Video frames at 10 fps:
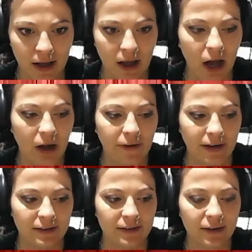All right,
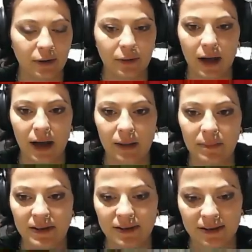so
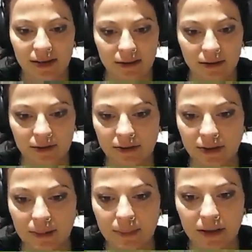this is a house I recently
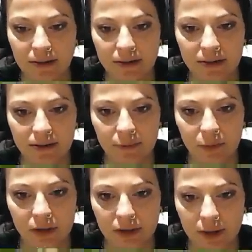built
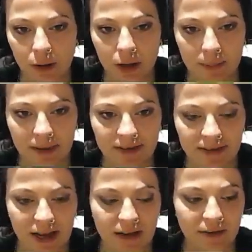with all the pets that
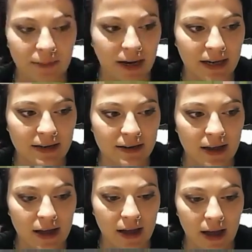they have in mind.
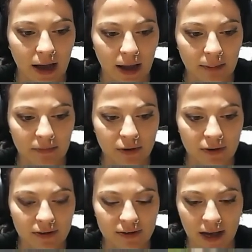So
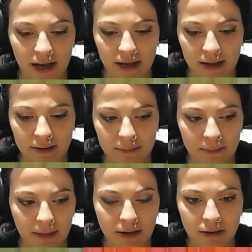this guy,
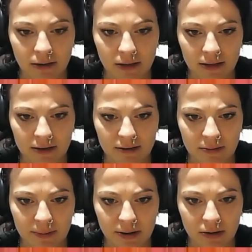Michael, I think his name
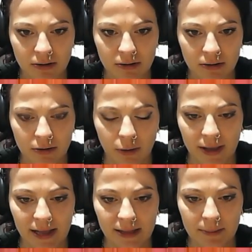is Michael. No,
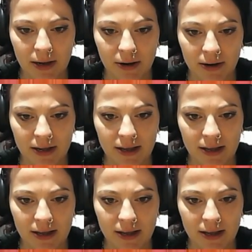Caleb Kierney.